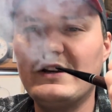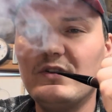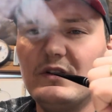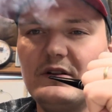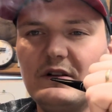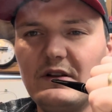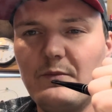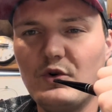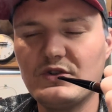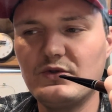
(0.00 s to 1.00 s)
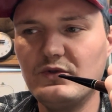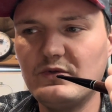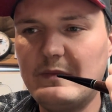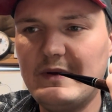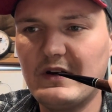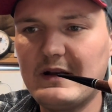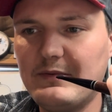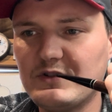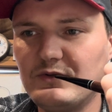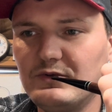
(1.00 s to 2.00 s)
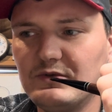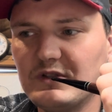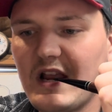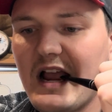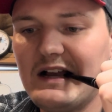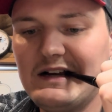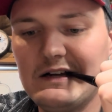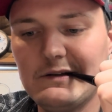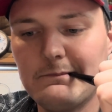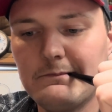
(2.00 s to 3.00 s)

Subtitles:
to do a little more schools. We built a couple schools. But